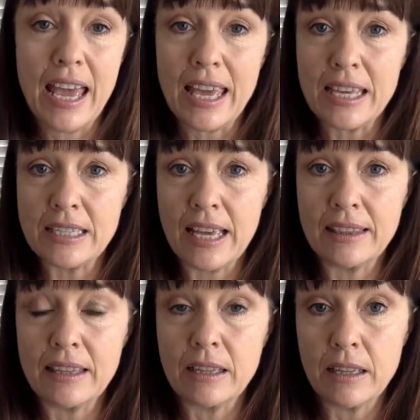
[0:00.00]
is
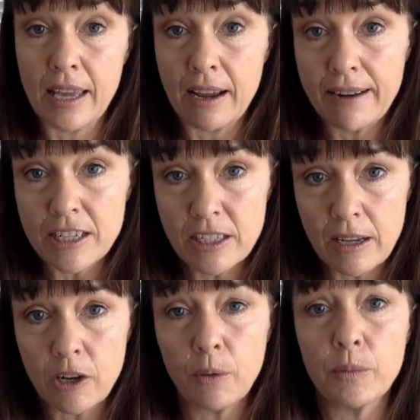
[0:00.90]
that they are actually
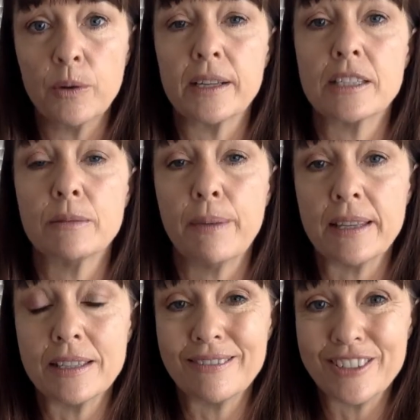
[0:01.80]
a lot more
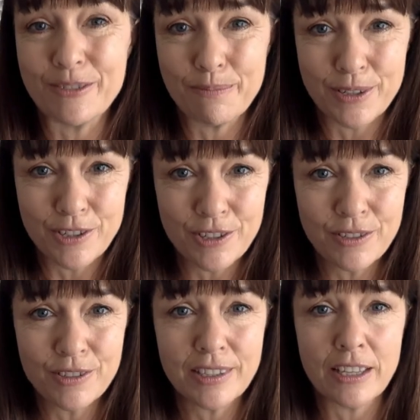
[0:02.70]
expensive to
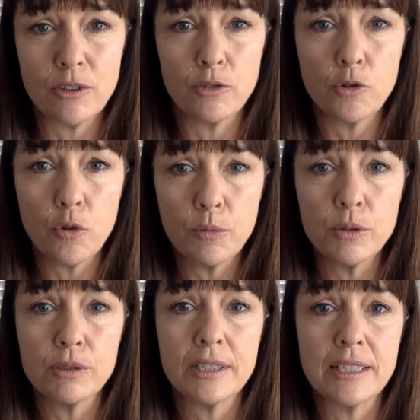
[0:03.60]
produce than your
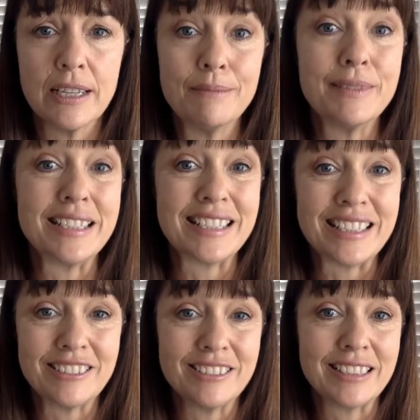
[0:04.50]
normal steam
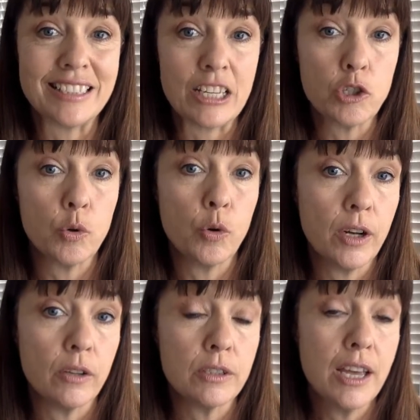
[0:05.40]
distilled essential
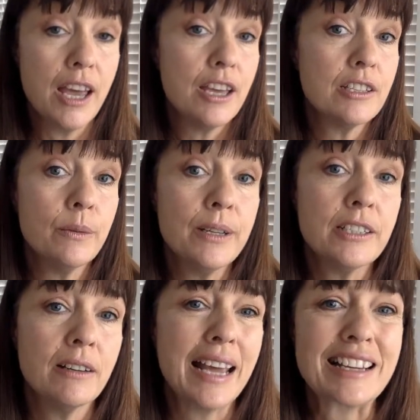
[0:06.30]
oils. So we
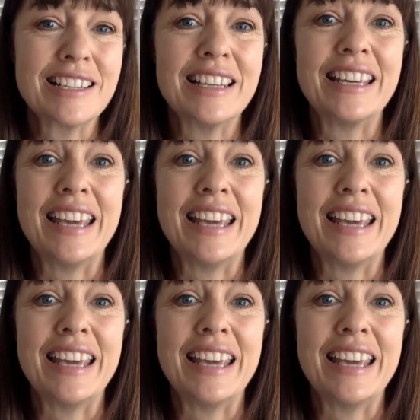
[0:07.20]
don't actually